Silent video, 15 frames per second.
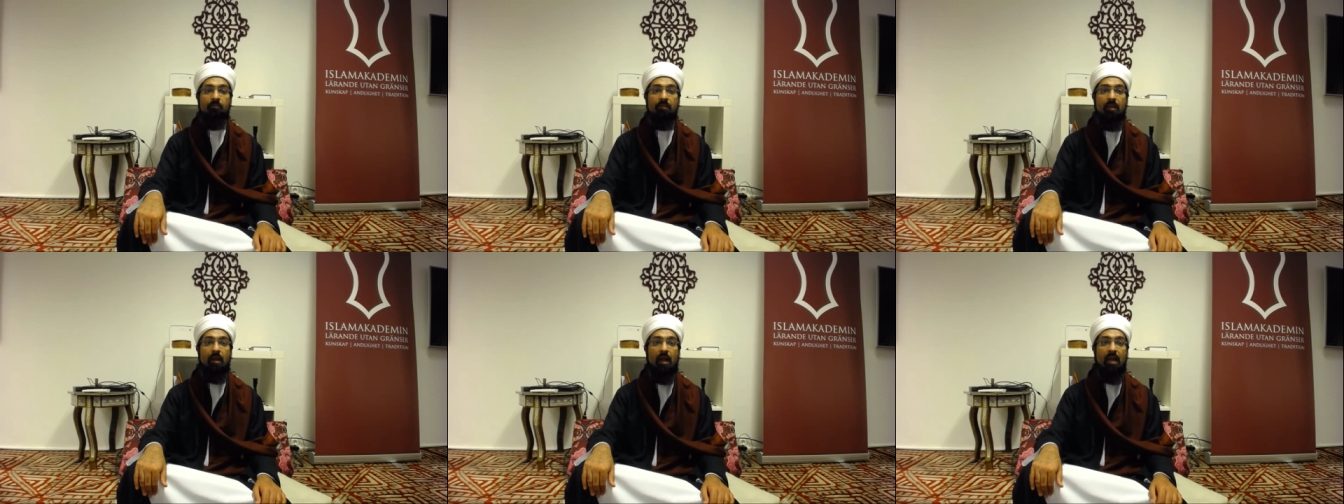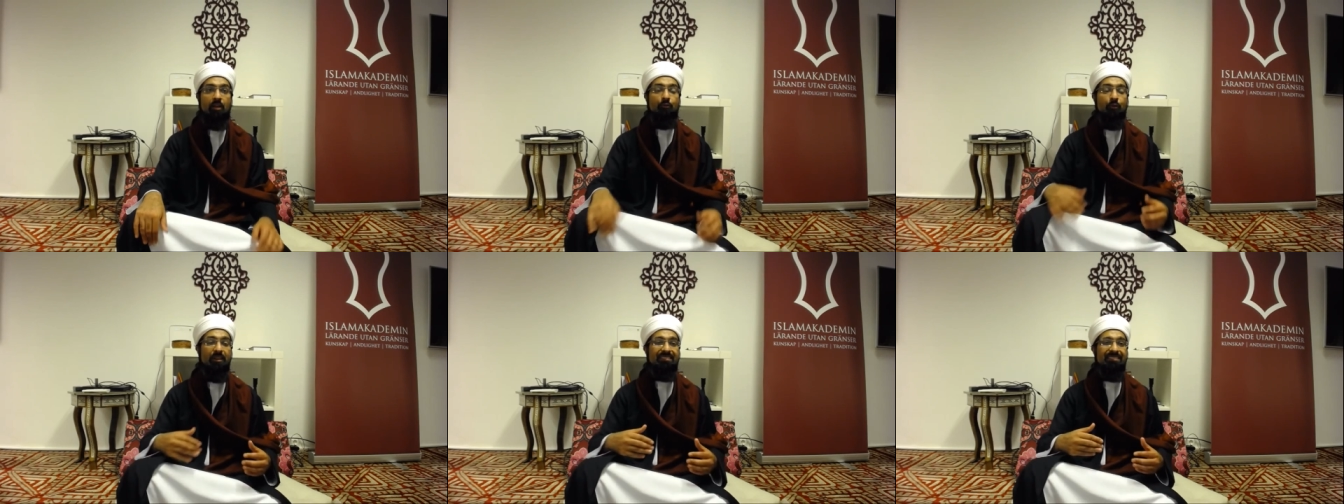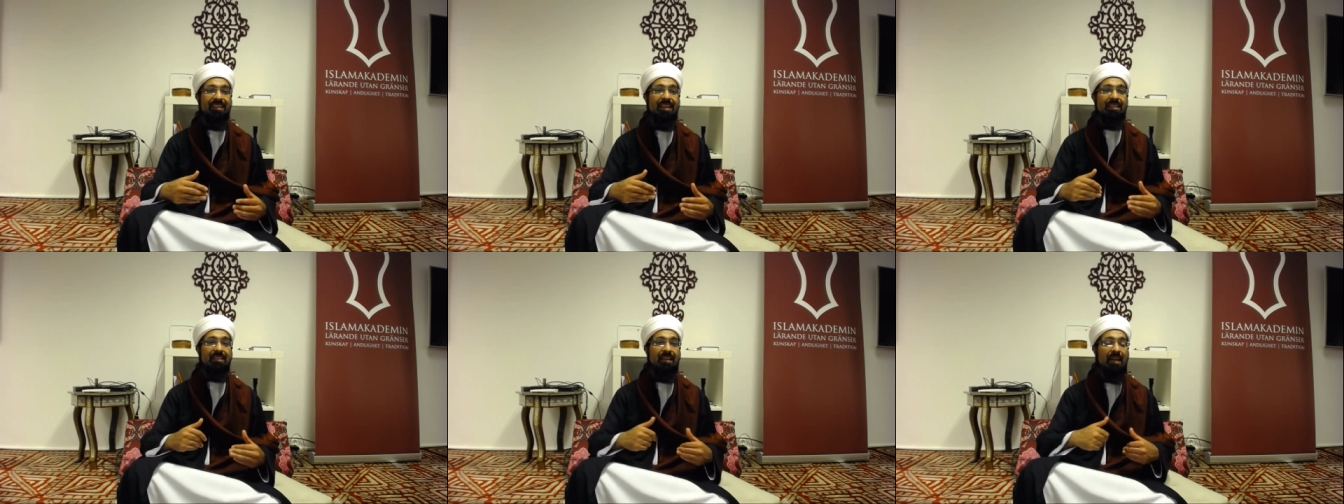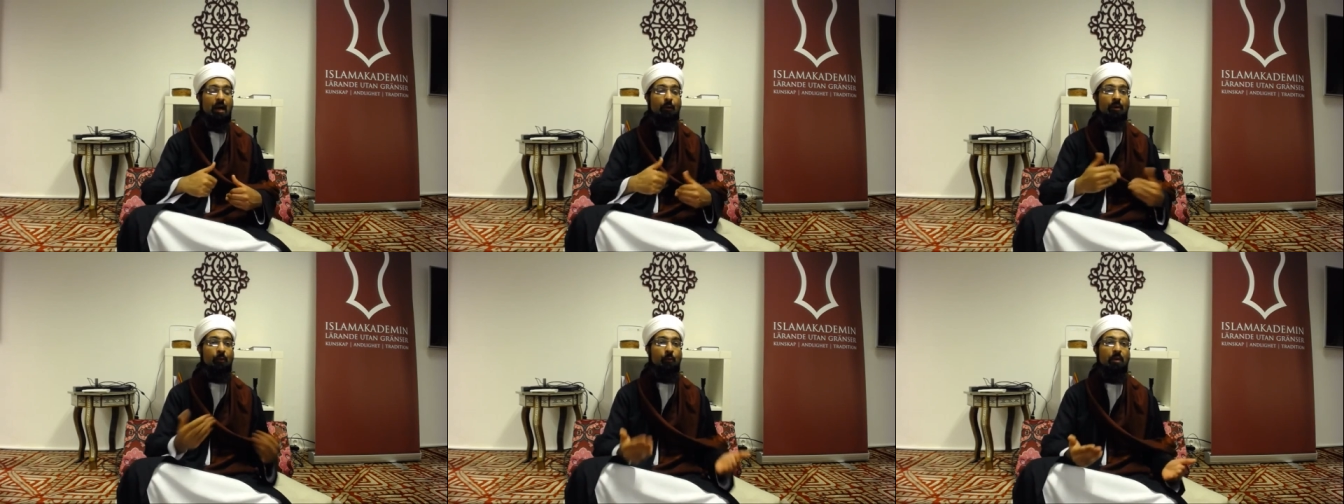And if we're saying that
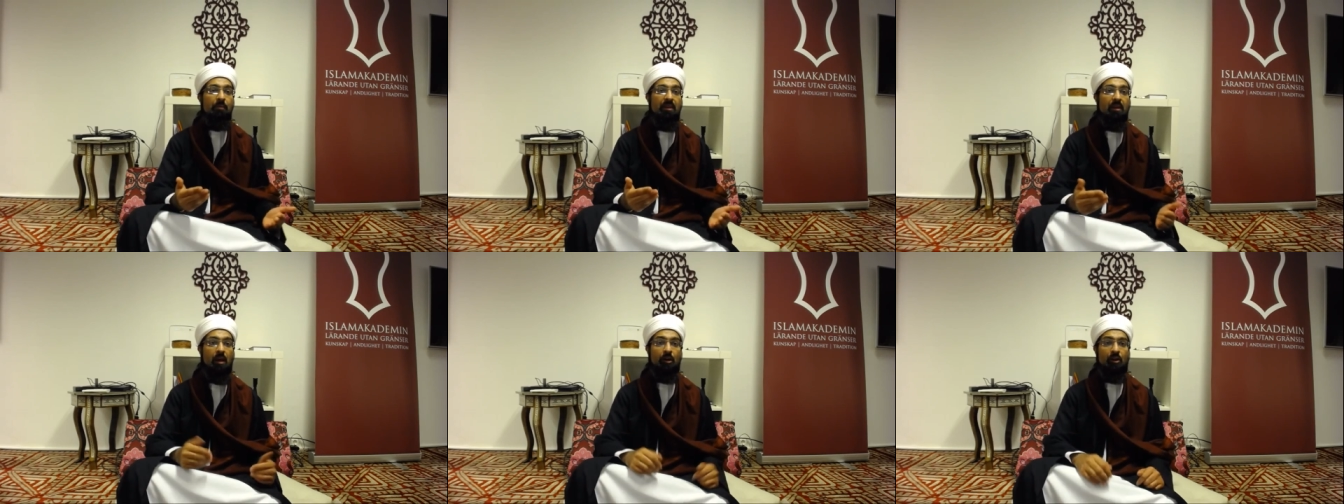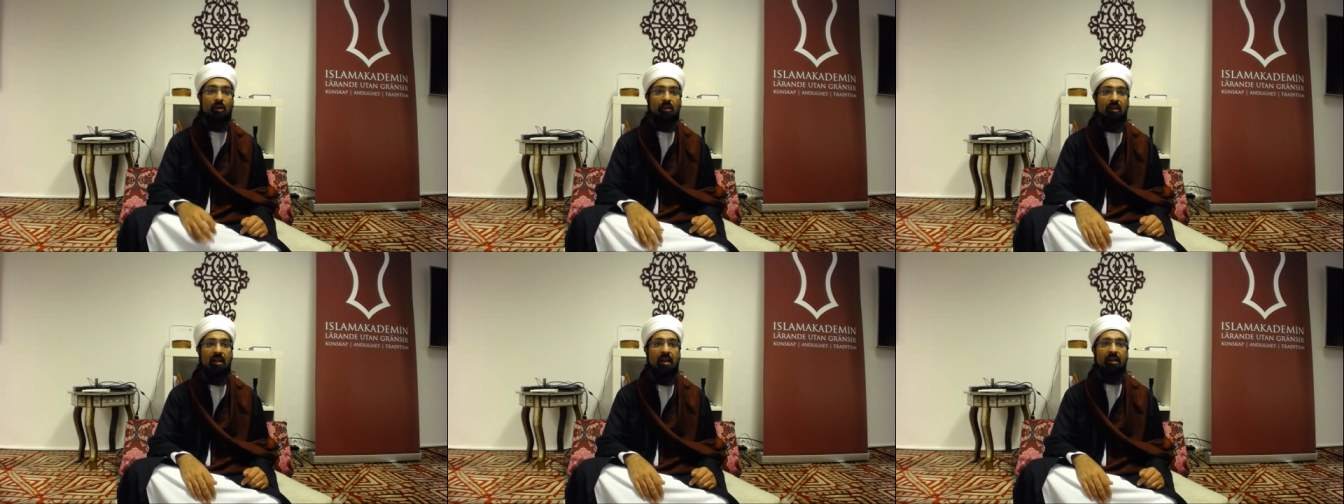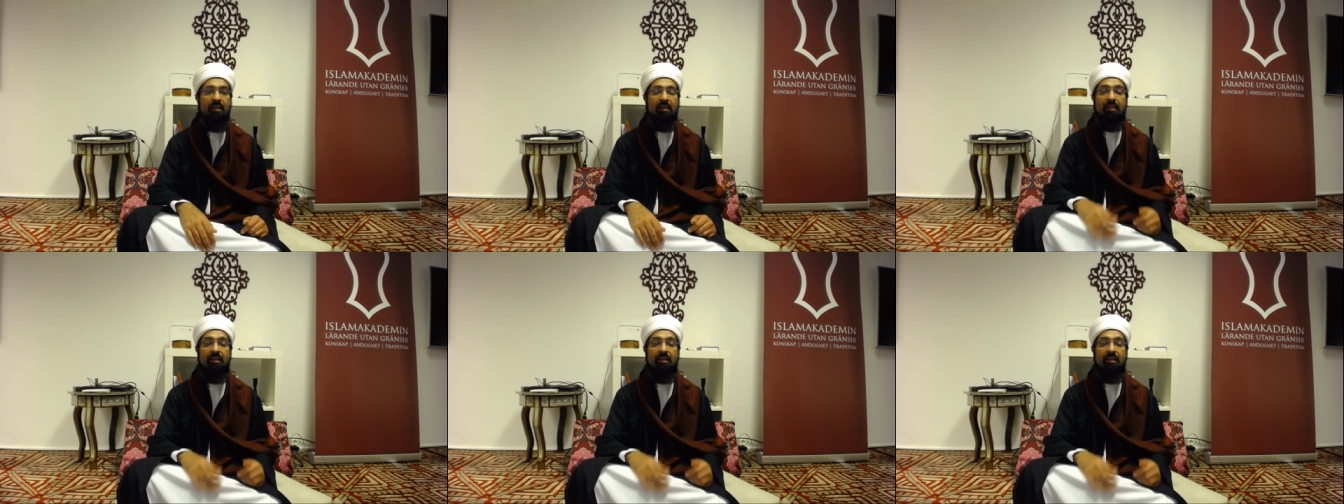our women are not learned